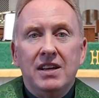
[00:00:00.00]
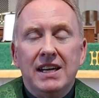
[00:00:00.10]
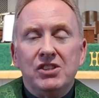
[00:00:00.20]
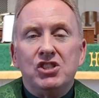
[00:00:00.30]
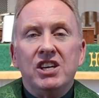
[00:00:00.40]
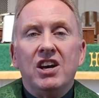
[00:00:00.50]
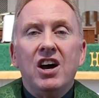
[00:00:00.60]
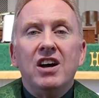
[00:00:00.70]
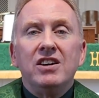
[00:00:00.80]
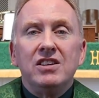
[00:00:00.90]
And she
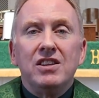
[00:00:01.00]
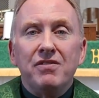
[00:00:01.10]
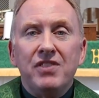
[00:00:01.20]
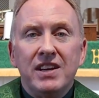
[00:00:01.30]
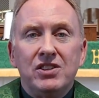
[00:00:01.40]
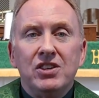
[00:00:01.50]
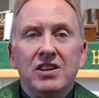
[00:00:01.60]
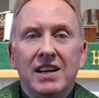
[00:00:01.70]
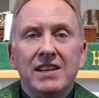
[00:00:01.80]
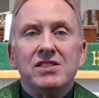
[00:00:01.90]
hugged the
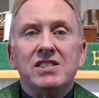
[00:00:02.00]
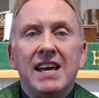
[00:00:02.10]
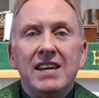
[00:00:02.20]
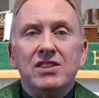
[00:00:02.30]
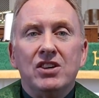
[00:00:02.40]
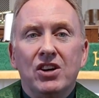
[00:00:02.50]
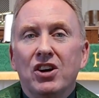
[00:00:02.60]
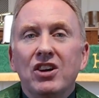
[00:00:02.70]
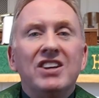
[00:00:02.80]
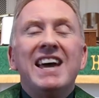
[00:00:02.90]
victor and said to
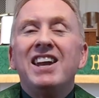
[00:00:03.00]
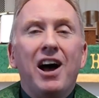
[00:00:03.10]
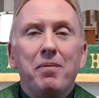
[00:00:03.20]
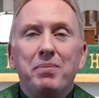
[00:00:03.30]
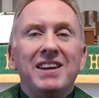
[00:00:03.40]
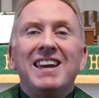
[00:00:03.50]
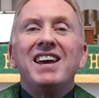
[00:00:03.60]
her, get up,